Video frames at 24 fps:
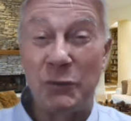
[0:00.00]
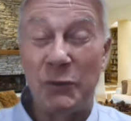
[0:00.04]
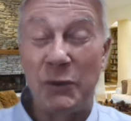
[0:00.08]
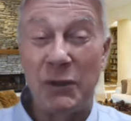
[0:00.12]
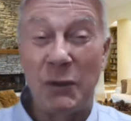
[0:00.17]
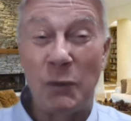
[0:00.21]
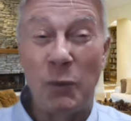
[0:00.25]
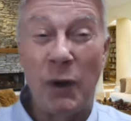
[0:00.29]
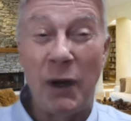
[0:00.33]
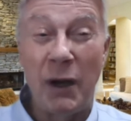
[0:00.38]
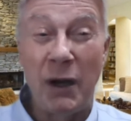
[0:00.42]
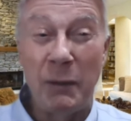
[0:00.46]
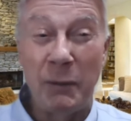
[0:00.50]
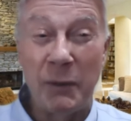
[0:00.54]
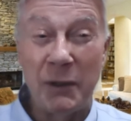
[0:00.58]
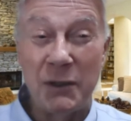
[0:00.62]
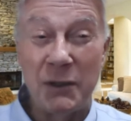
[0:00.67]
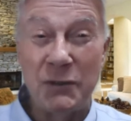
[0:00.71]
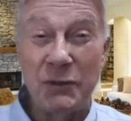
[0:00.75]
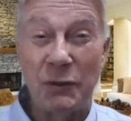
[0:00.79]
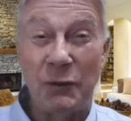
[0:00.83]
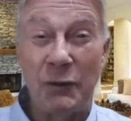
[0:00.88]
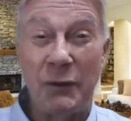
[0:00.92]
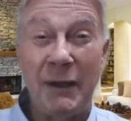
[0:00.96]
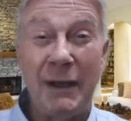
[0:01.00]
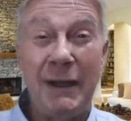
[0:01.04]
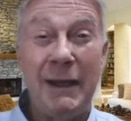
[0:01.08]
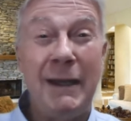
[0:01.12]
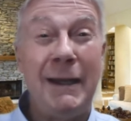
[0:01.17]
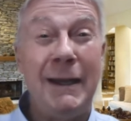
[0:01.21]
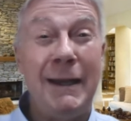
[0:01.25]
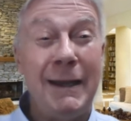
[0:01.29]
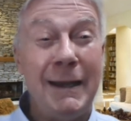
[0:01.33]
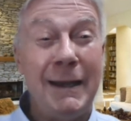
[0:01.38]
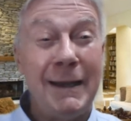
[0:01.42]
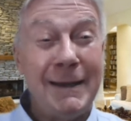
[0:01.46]
requirements. So,
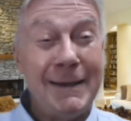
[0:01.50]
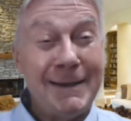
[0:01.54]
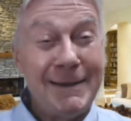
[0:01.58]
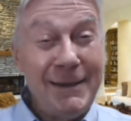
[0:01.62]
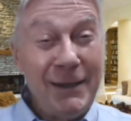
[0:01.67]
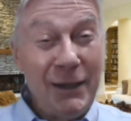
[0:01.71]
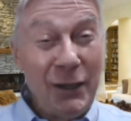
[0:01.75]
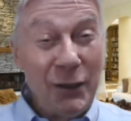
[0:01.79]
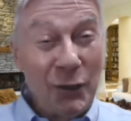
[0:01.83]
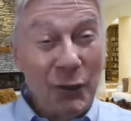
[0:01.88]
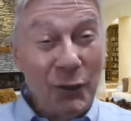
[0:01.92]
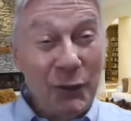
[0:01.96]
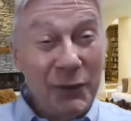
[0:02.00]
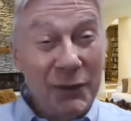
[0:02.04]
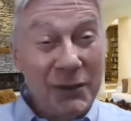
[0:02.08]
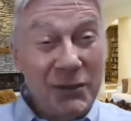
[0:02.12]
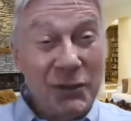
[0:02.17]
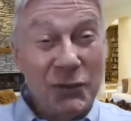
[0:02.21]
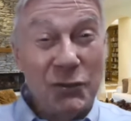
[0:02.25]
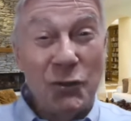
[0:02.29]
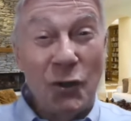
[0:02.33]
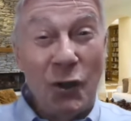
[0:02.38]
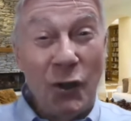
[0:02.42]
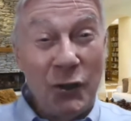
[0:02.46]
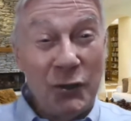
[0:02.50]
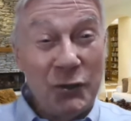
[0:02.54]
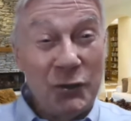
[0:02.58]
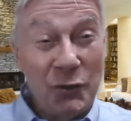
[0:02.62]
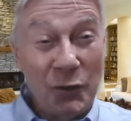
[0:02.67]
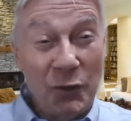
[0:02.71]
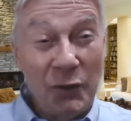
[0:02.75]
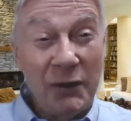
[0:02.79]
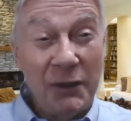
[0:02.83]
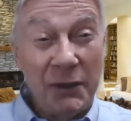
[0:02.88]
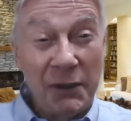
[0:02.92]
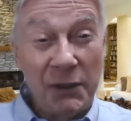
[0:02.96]
you know, this is
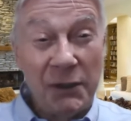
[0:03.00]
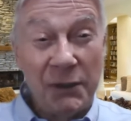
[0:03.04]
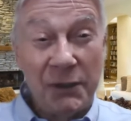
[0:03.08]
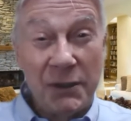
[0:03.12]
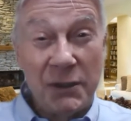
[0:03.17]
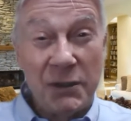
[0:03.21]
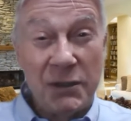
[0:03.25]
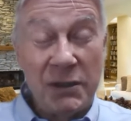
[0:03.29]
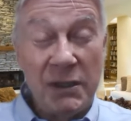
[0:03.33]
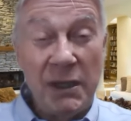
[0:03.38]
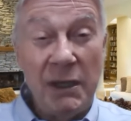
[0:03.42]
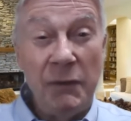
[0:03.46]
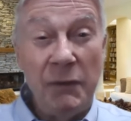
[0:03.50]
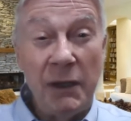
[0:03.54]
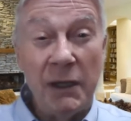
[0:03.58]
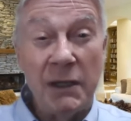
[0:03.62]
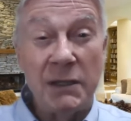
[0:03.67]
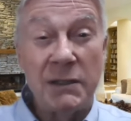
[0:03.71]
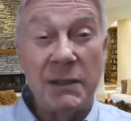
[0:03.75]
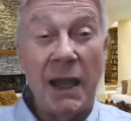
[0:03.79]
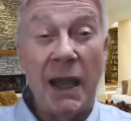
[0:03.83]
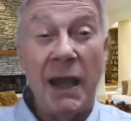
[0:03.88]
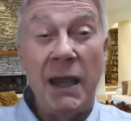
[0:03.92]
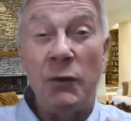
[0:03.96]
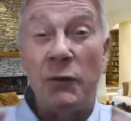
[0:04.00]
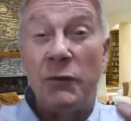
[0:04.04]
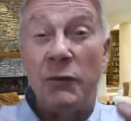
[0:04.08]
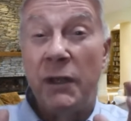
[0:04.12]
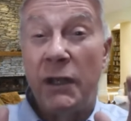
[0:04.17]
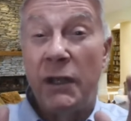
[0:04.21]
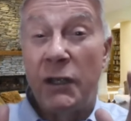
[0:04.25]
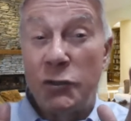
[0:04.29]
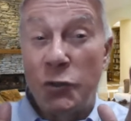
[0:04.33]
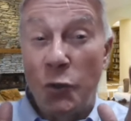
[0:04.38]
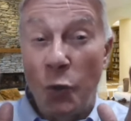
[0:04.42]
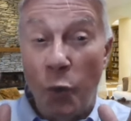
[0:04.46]
also a little deceiving because I don't
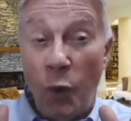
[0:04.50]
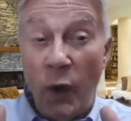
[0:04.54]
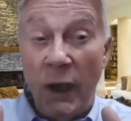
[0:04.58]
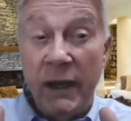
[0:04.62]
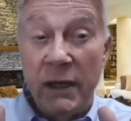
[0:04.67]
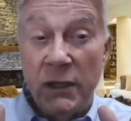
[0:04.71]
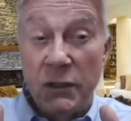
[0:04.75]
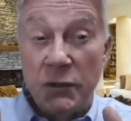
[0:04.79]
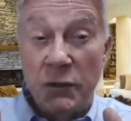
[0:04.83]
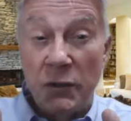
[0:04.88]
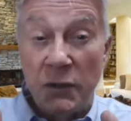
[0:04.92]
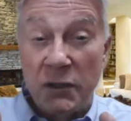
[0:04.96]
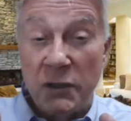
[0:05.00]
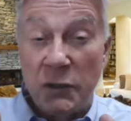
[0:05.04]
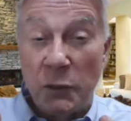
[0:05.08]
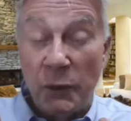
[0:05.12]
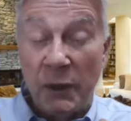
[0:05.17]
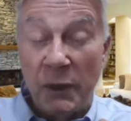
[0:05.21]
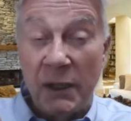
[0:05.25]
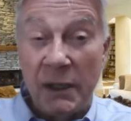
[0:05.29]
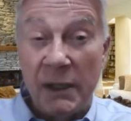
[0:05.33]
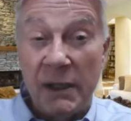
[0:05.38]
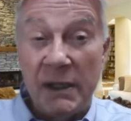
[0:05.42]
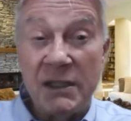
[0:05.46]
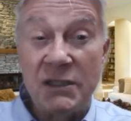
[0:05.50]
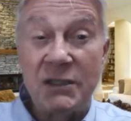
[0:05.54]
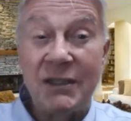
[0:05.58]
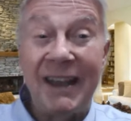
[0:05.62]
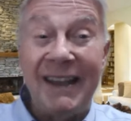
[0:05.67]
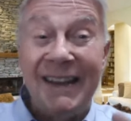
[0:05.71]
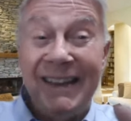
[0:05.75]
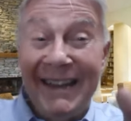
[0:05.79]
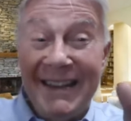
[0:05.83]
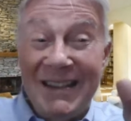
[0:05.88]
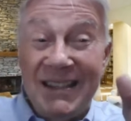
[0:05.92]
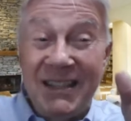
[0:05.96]
think it's quite as good as what it is.
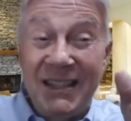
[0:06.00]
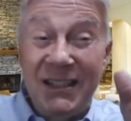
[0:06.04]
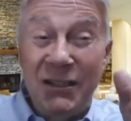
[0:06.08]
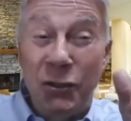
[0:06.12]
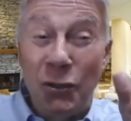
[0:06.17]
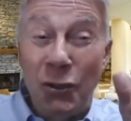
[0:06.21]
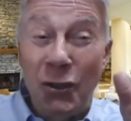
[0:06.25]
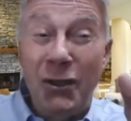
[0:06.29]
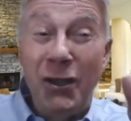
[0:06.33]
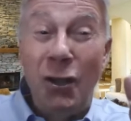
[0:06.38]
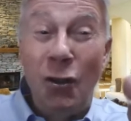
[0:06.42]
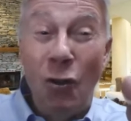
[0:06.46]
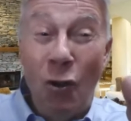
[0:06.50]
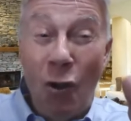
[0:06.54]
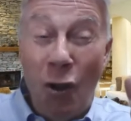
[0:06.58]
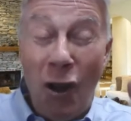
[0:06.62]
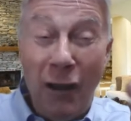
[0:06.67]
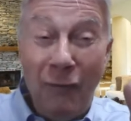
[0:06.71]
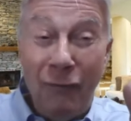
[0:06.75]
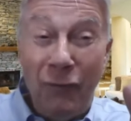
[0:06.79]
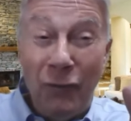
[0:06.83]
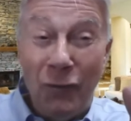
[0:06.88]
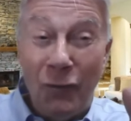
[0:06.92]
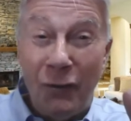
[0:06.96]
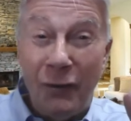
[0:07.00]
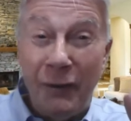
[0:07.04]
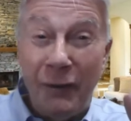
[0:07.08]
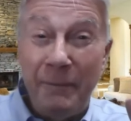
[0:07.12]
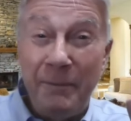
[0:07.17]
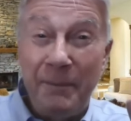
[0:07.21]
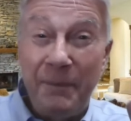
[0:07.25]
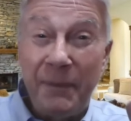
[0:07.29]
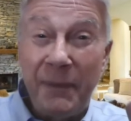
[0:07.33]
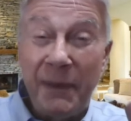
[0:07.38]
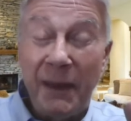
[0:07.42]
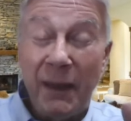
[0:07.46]
And this is looking
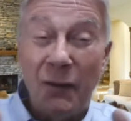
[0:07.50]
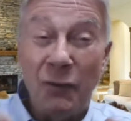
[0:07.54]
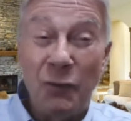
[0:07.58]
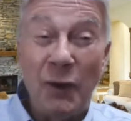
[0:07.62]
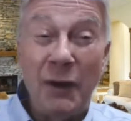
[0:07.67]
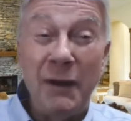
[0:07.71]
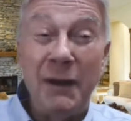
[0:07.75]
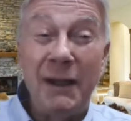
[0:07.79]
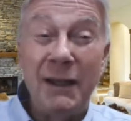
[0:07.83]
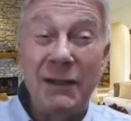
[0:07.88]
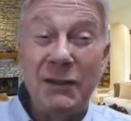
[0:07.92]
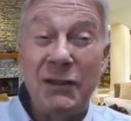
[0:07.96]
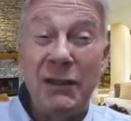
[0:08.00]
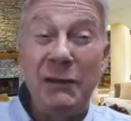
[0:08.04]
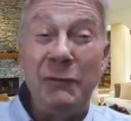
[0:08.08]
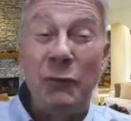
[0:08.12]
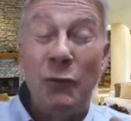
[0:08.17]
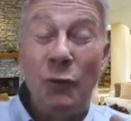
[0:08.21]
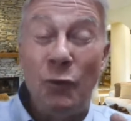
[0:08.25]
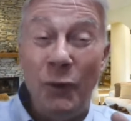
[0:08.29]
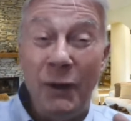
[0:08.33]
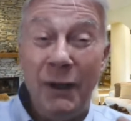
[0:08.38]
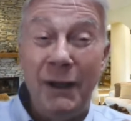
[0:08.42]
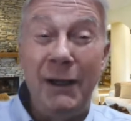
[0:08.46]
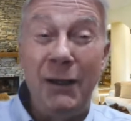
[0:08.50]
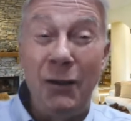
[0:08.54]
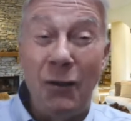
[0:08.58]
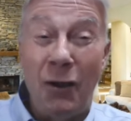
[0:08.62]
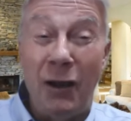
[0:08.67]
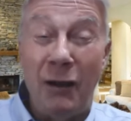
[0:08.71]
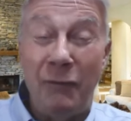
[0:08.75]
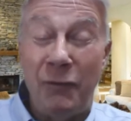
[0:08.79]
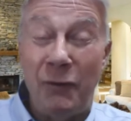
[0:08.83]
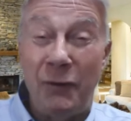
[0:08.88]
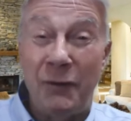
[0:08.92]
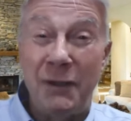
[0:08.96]
awful. So I think it's even really
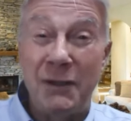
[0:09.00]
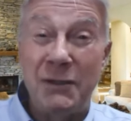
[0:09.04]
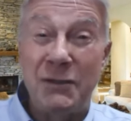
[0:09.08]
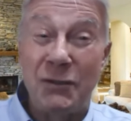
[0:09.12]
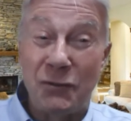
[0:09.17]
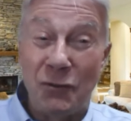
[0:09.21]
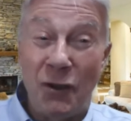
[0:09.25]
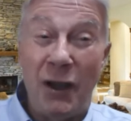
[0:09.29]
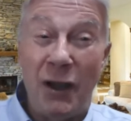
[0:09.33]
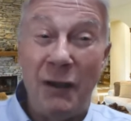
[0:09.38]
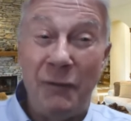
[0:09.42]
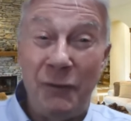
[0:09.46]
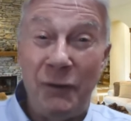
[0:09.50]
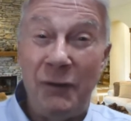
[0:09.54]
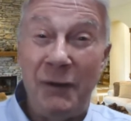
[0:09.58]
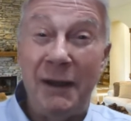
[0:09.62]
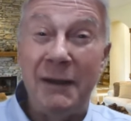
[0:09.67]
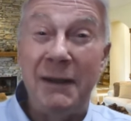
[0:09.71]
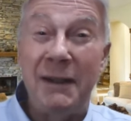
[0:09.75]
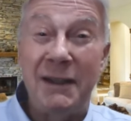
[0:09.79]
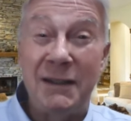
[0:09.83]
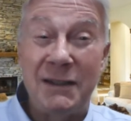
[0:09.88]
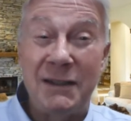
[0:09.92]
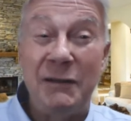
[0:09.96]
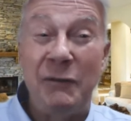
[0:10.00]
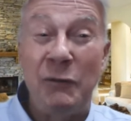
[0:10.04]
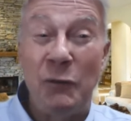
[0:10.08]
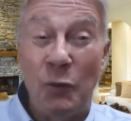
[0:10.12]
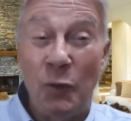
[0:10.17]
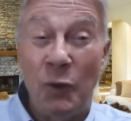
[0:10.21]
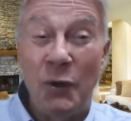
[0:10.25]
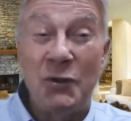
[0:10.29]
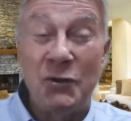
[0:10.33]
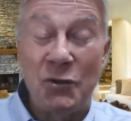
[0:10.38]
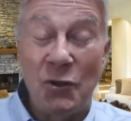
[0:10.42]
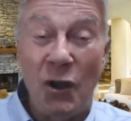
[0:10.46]
awful. This is awful. I think it's
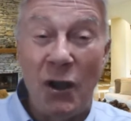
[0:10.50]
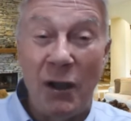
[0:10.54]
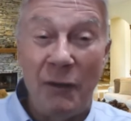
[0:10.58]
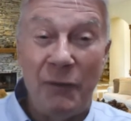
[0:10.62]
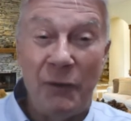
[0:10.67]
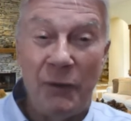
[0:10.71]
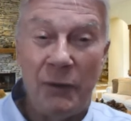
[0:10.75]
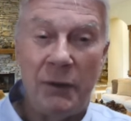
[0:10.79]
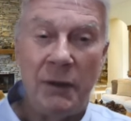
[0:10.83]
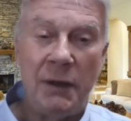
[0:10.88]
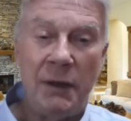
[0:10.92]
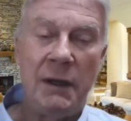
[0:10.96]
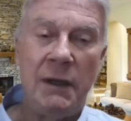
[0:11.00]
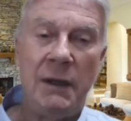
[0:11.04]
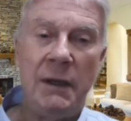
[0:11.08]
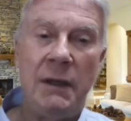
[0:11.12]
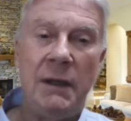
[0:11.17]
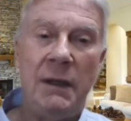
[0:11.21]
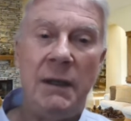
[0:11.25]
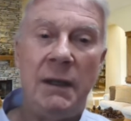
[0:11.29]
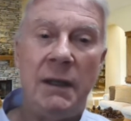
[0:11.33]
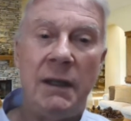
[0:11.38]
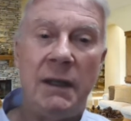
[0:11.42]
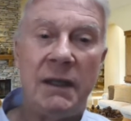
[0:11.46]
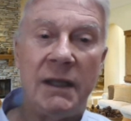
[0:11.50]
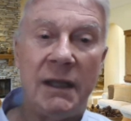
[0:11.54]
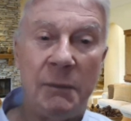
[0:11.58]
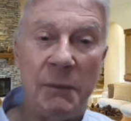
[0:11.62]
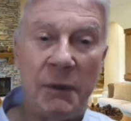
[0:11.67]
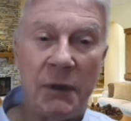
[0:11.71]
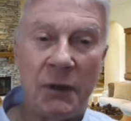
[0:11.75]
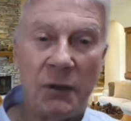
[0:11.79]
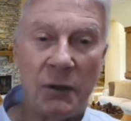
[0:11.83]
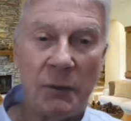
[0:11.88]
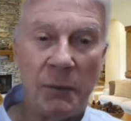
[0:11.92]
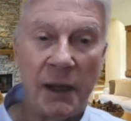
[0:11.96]
even worse awful. Let
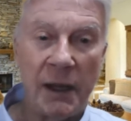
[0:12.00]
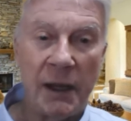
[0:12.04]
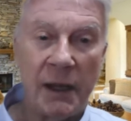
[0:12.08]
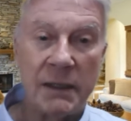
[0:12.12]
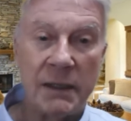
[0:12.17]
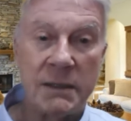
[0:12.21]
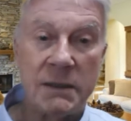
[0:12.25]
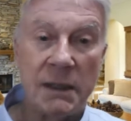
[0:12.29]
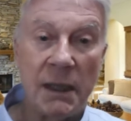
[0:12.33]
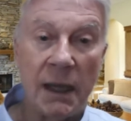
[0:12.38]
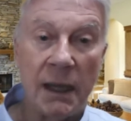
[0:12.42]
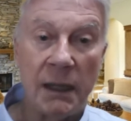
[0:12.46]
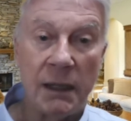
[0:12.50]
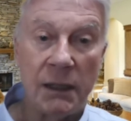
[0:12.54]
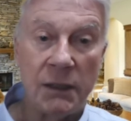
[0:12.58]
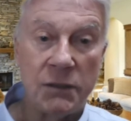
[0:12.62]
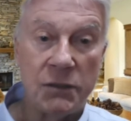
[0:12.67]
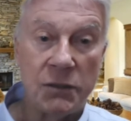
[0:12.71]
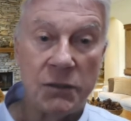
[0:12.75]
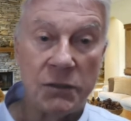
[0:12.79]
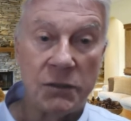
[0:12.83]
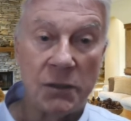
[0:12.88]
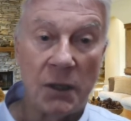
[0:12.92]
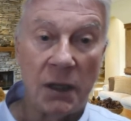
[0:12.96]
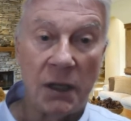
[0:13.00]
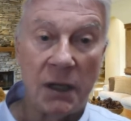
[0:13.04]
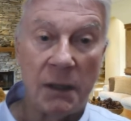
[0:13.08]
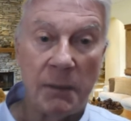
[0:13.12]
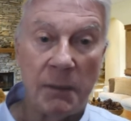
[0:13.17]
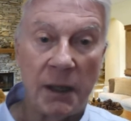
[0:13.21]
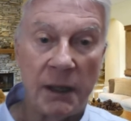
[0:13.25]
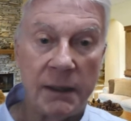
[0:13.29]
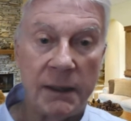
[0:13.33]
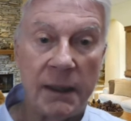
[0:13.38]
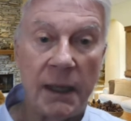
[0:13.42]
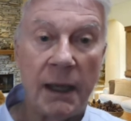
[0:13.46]
me go to my next slide and let's just talk
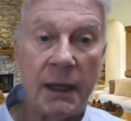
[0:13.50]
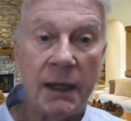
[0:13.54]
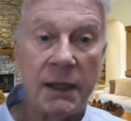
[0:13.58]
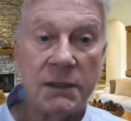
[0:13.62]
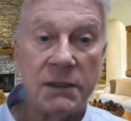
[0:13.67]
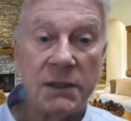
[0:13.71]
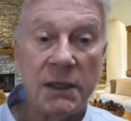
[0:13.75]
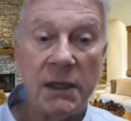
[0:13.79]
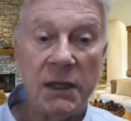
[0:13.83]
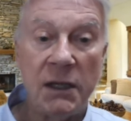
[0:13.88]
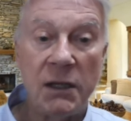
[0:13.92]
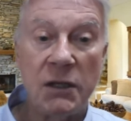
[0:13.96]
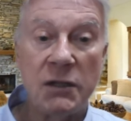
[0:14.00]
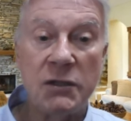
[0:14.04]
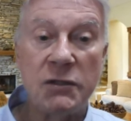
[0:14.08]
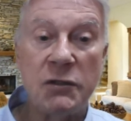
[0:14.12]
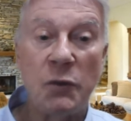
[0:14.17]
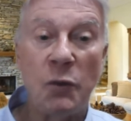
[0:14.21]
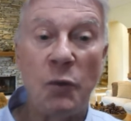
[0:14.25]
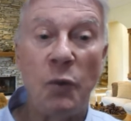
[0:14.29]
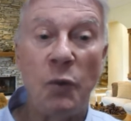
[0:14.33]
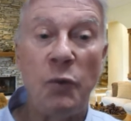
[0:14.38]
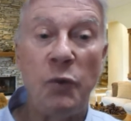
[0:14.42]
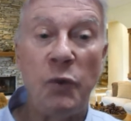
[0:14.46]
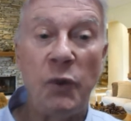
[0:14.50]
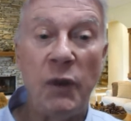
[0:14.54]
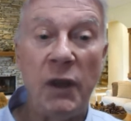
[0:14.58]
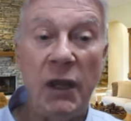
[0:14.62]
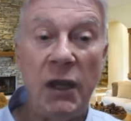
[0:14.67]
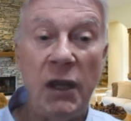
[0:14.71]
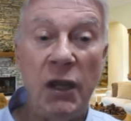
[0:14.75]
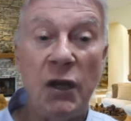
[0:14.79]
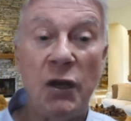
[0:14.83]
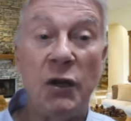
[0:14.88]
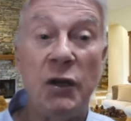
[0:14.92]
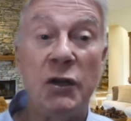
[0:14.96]
about that, because here's
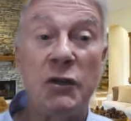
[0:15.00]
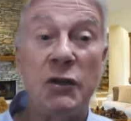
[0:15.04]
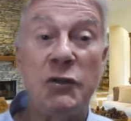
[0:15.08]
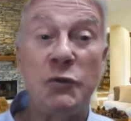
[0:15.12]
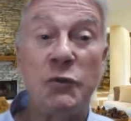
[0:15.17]
here is